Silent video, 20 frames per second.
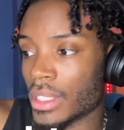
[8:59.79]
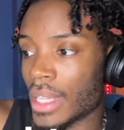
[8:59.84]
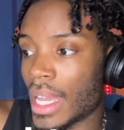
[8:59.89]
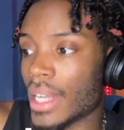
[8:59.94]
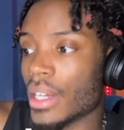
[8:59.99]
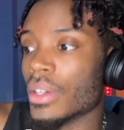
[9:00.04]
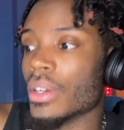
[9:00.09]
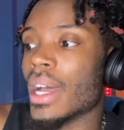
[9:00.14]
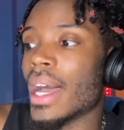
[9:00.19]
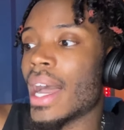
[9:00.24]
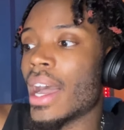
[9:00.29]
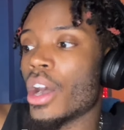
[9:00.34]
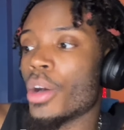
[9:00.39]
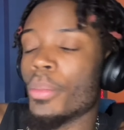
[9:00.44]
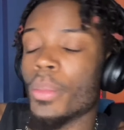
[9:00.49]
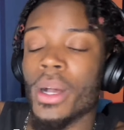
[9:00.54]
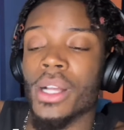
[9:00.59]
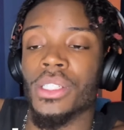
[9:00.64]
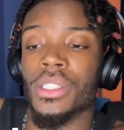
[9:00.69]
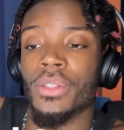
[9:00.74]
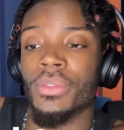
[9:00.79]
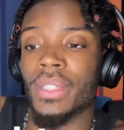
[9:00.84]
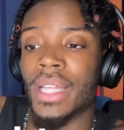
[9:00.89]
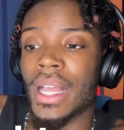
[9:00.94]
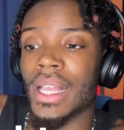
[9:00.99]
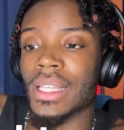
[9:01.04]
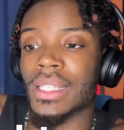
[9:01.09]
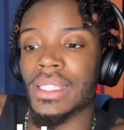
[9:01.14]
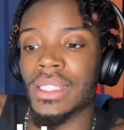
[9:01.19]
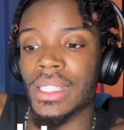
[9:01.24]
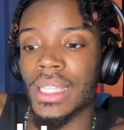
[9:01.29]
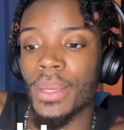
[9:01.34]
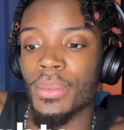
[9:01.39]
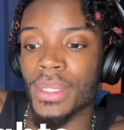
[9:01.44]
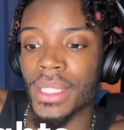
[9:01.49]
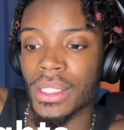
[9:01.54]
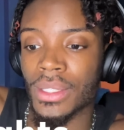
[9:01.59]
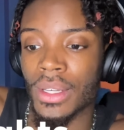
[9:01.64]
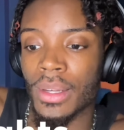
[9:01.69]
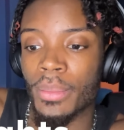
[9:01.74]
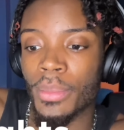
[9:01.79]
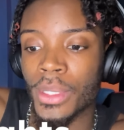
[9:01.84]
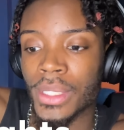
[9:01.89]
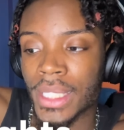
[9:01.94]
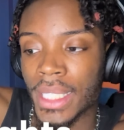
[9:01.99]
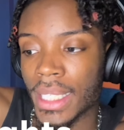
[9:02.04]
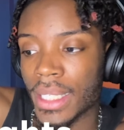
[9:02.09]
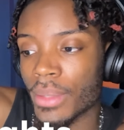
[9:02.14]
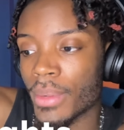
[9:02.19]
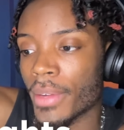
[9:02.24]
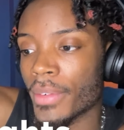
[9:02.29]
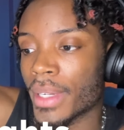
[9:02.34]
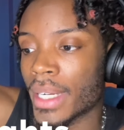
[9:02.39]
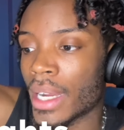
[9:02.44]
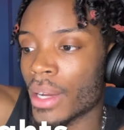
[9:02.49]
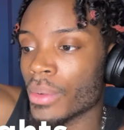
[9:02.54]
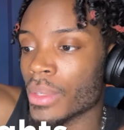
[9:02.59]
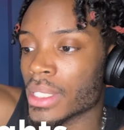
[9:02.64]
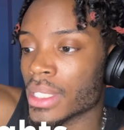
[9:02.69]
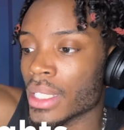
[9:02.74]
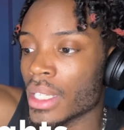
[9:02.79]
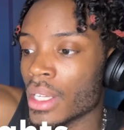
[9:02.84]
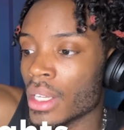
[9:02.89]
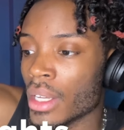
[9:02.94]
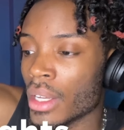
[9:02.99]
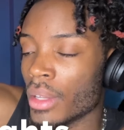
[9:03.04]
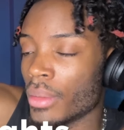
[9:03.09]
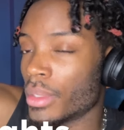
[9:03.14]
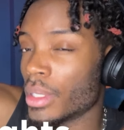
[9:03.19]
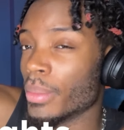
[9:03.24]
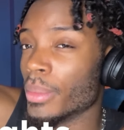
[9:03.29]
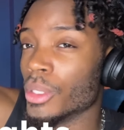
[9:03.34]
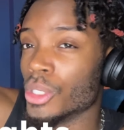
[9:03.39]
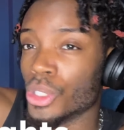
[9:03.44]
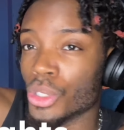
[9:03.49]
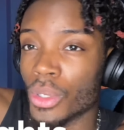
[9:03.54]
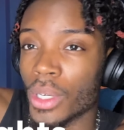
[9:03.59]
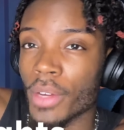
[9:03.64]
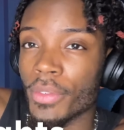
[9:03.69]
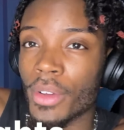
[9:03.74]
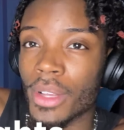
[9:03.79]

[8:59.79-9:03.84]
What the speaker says: So I don't know how much of that seeped into her music, whether that was the majority of